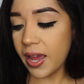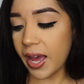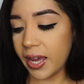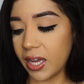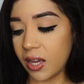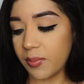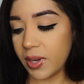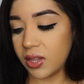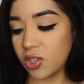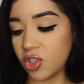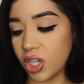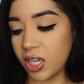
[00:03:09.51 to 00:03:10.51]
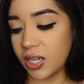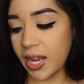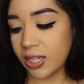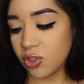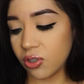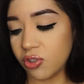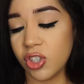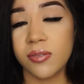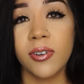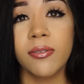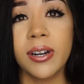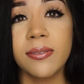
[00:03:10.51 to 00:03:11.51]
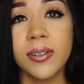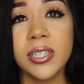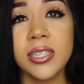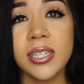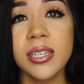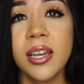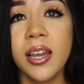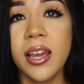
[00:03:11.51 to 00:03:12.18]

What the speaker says: I am in the shade Natural, just for reference.